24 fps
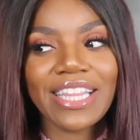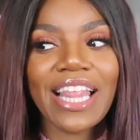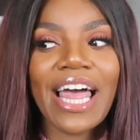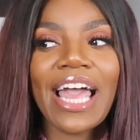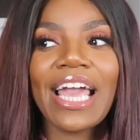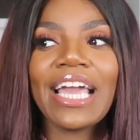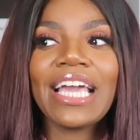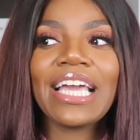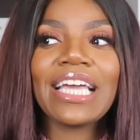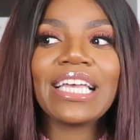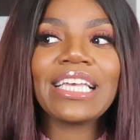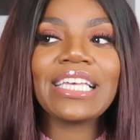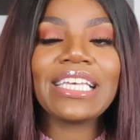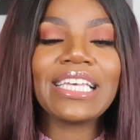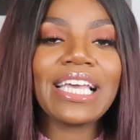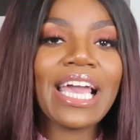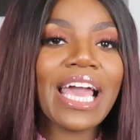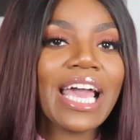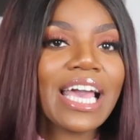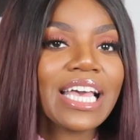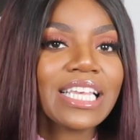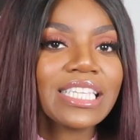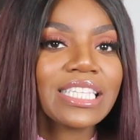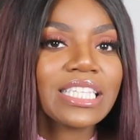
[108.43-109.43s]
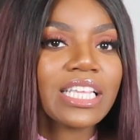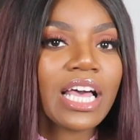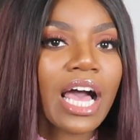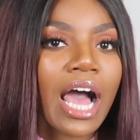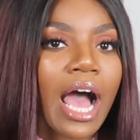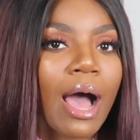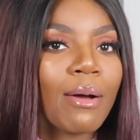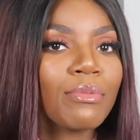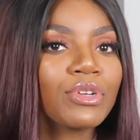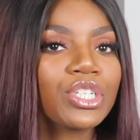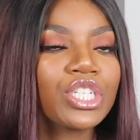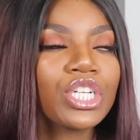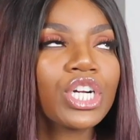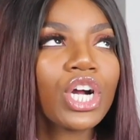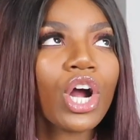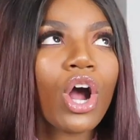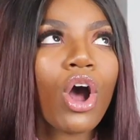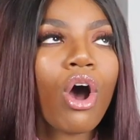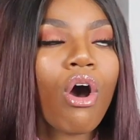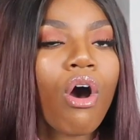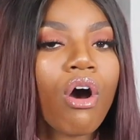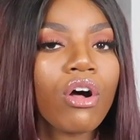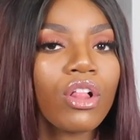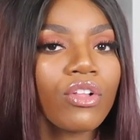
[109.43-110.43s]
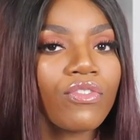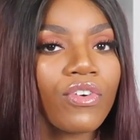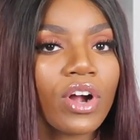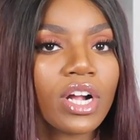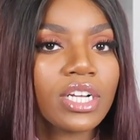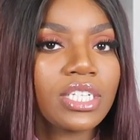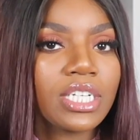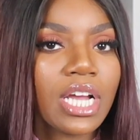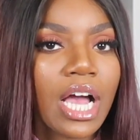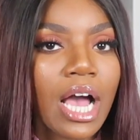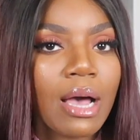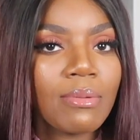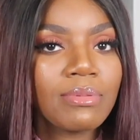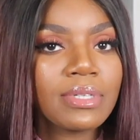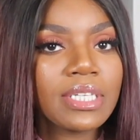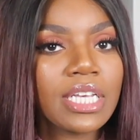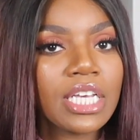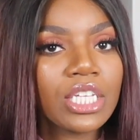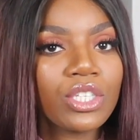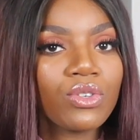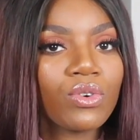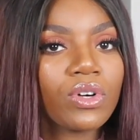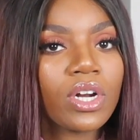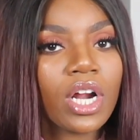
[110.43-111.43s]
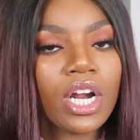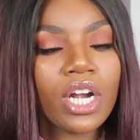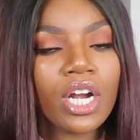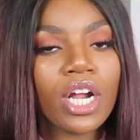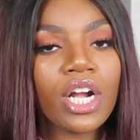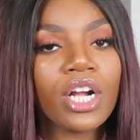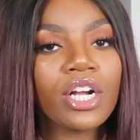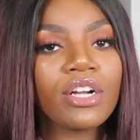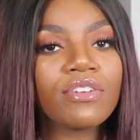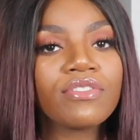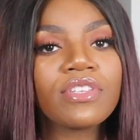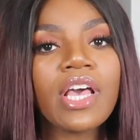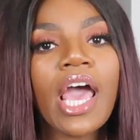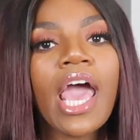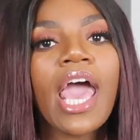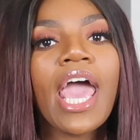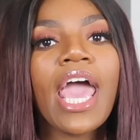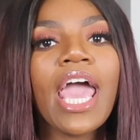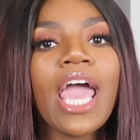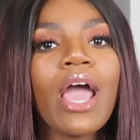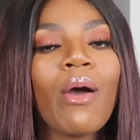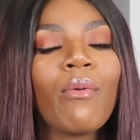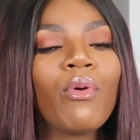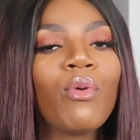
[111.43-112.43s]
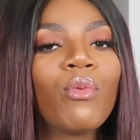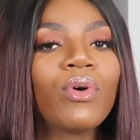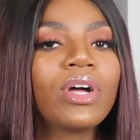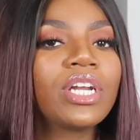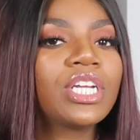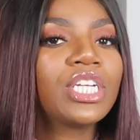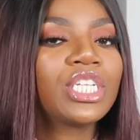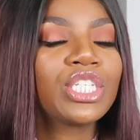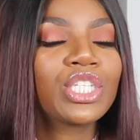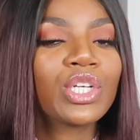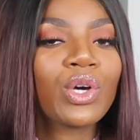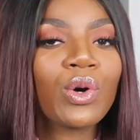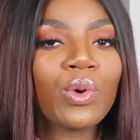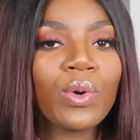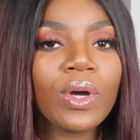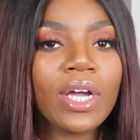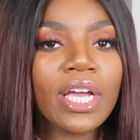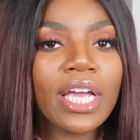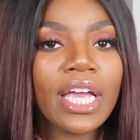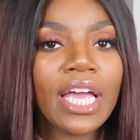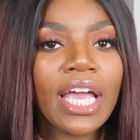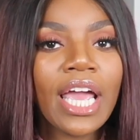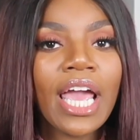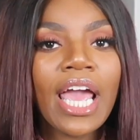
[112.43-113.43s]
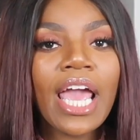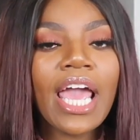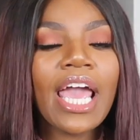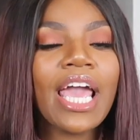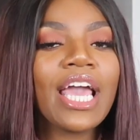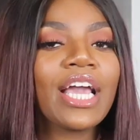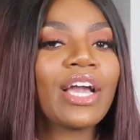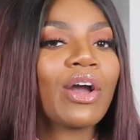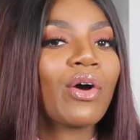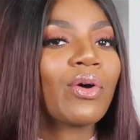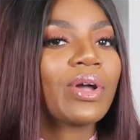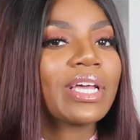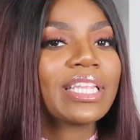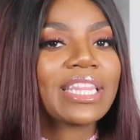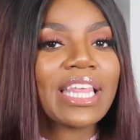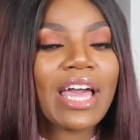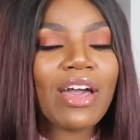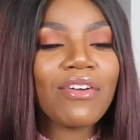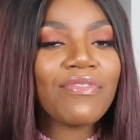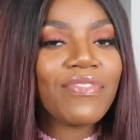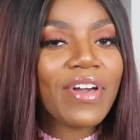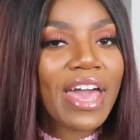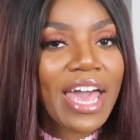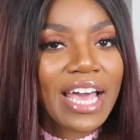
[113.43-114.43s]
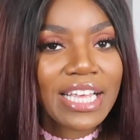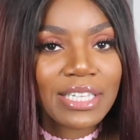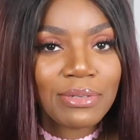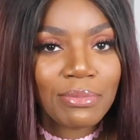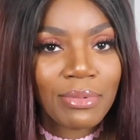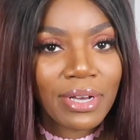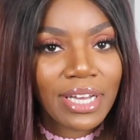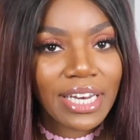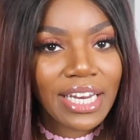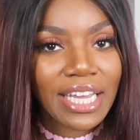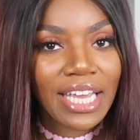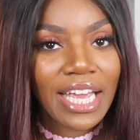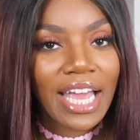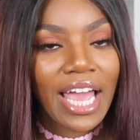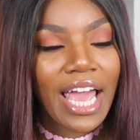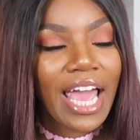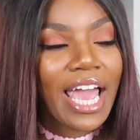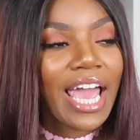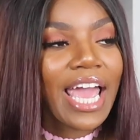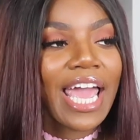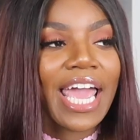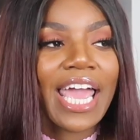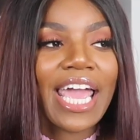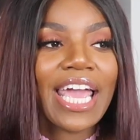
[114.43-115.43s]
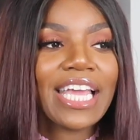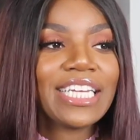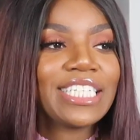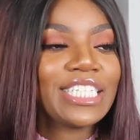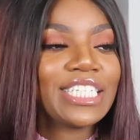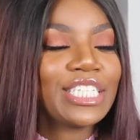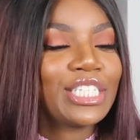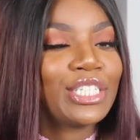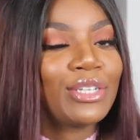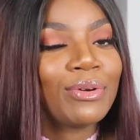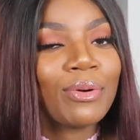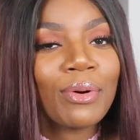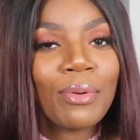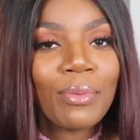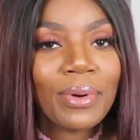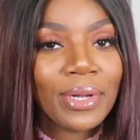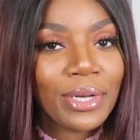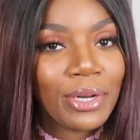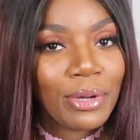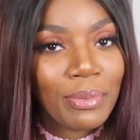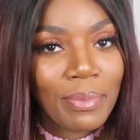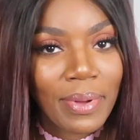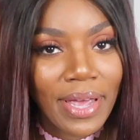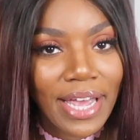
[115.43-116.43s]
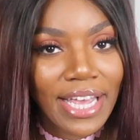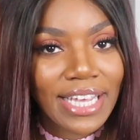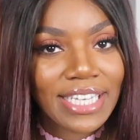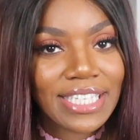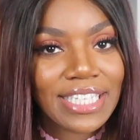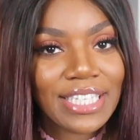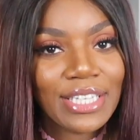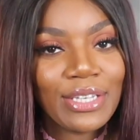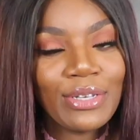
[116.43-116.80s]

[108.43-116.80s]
Like, yes, I'm sure all of our jobs gets on our nerves and we want to just quit and go get that fast money and just do what we do best.